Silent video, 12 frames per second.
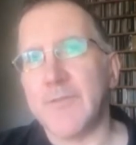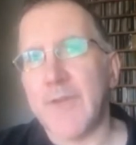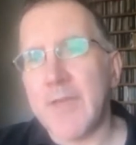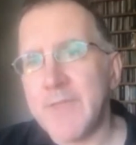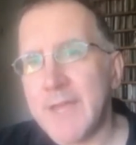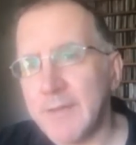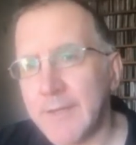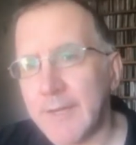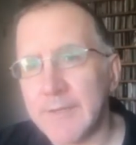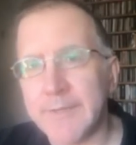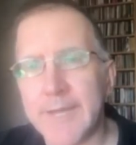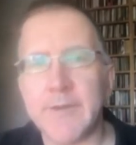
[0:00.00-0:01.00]
And then a little
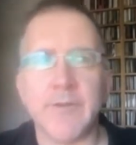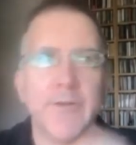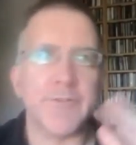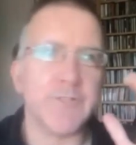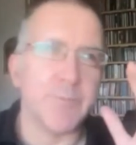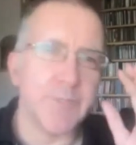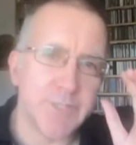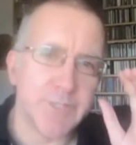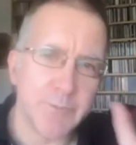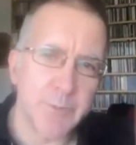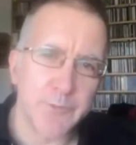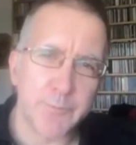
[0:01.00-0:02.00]
later, when
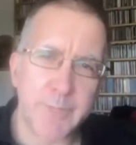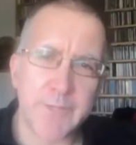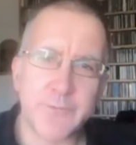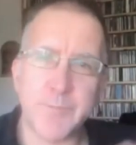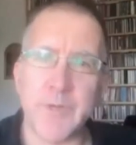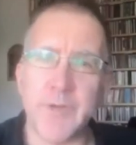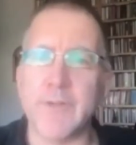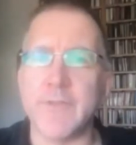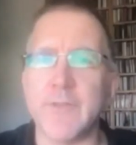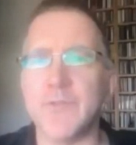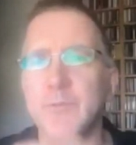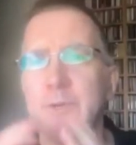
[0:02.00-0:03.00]
she was Pittsburgh and
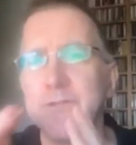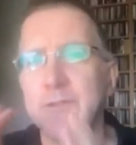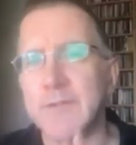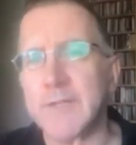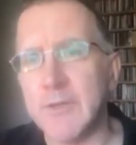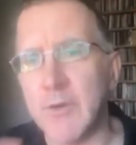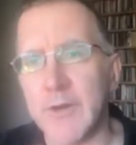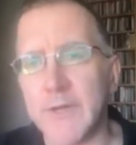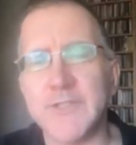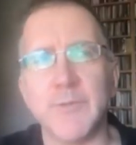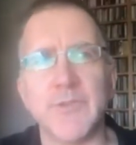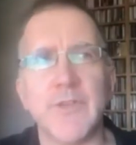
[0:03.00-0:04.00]
then sort of went to New York,
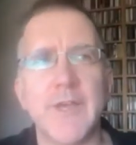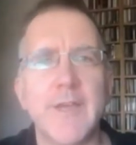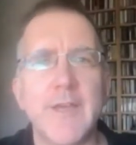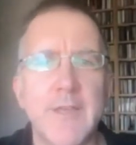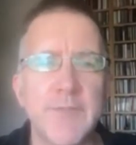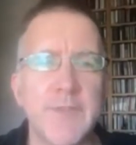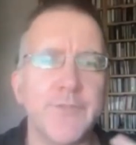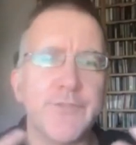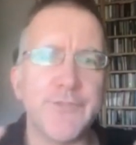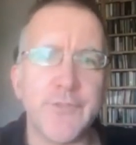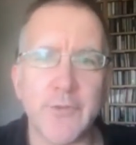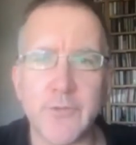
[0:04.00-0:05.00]
she was in these
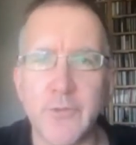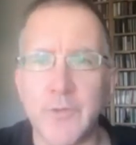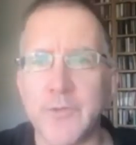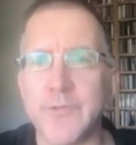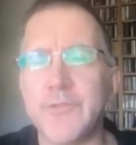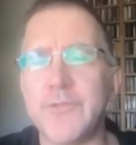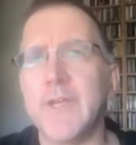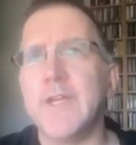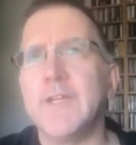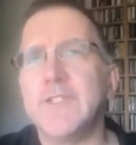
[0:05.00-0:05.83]
circles.